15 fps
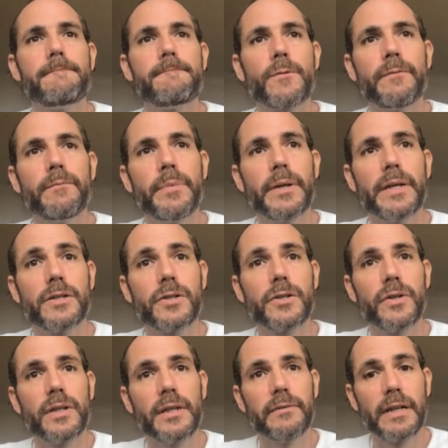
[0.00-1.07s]
We've been to
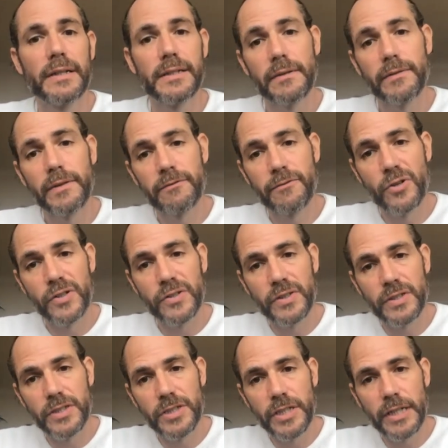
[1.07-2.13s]
the Valdivian forest
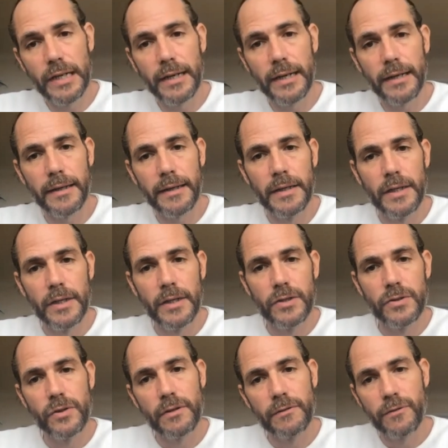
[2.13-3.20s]
in Chile,
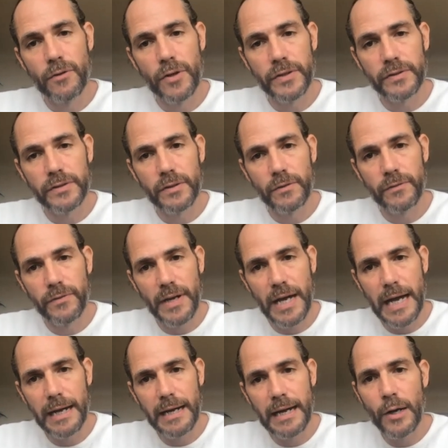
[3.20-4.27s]
to the forest of
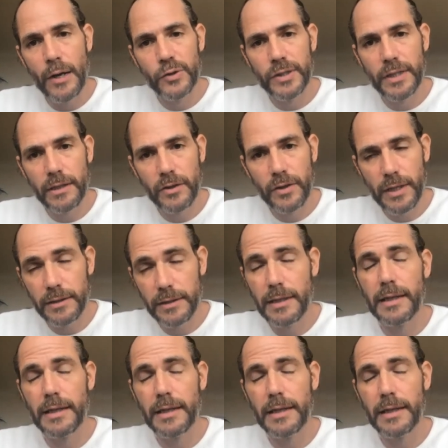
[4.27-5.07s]
Aotearoa